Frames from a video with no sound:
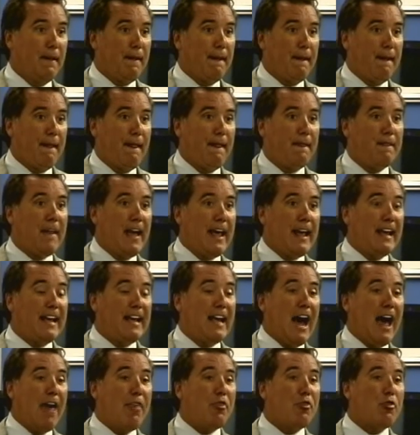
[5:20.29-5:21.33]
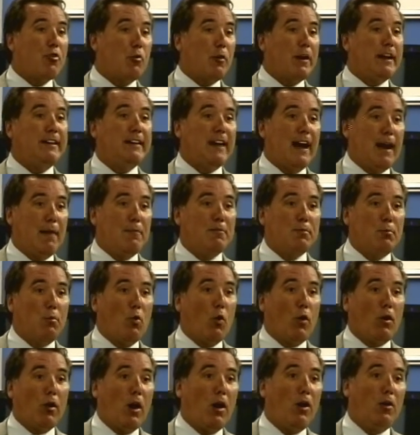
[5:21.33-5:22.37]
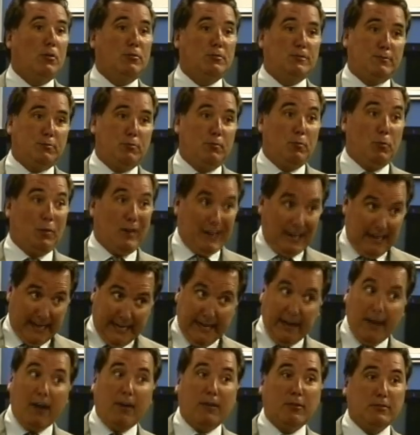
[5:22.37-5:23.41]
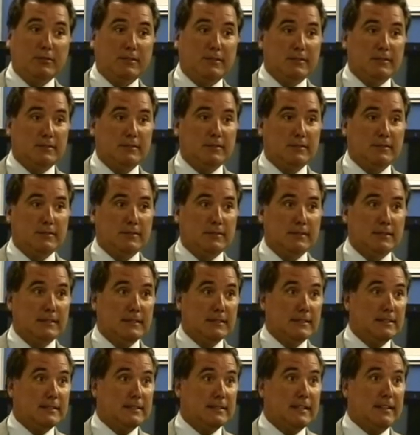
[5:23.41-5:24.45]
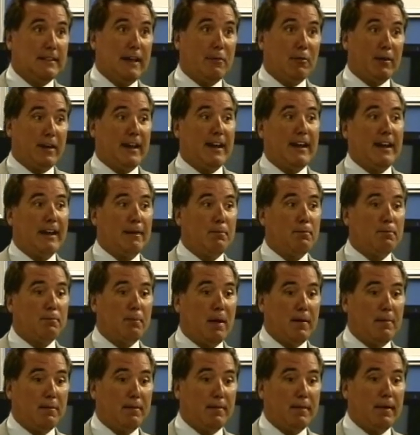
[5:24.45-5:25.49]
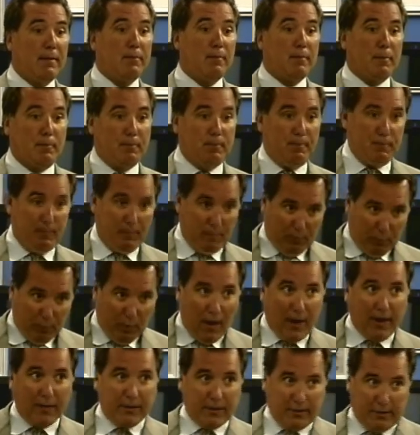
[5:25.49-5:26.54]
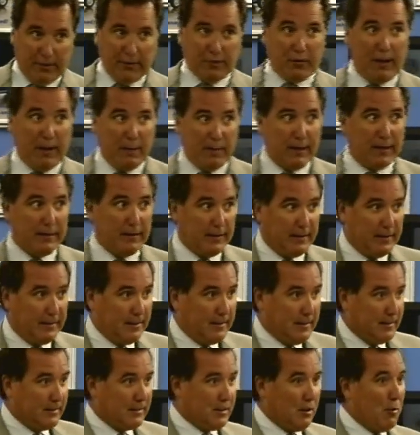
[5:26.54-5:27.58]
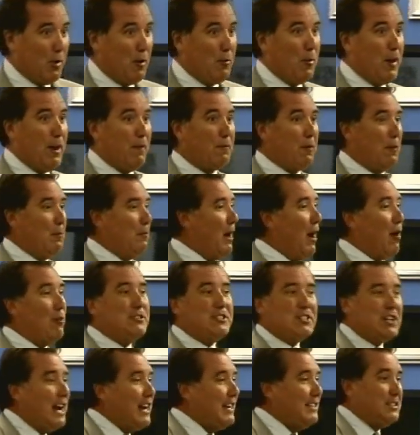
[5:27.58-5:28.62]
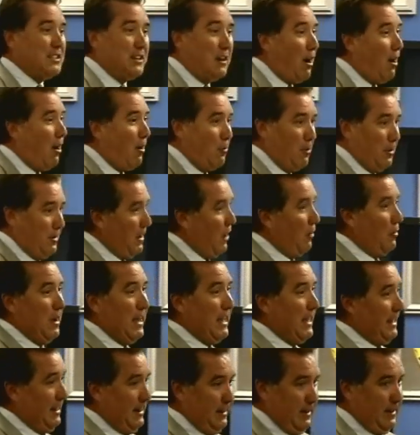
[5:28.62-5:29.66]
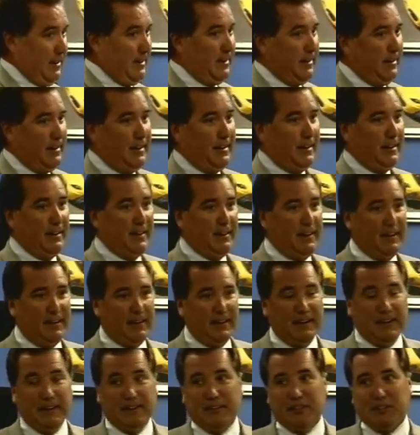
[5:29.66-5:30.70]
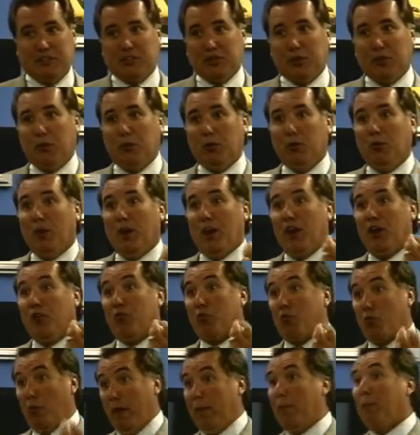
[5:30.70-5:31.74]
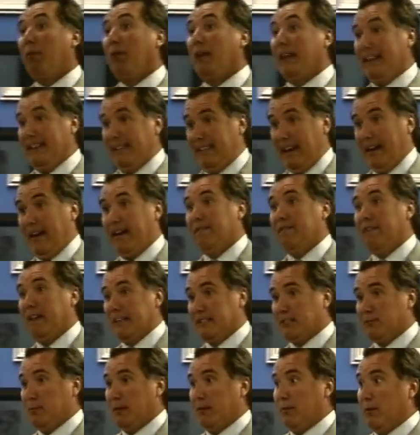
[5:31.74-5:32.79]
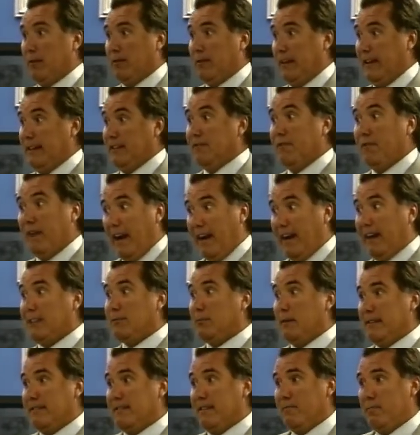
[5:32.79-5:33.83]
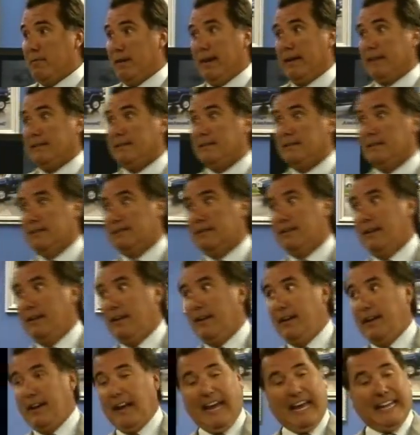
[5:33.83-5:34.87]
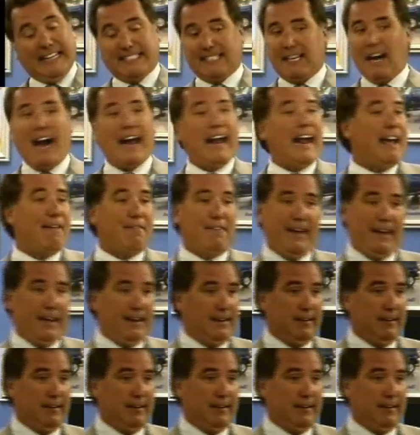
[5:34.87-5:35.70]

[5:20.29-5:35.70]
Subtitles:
They got 3 times more clean hose, than they were getting prior to the treatment. So we went from no change at all with no heat to tripling their investment with these very expensive bits. It's got to have heat.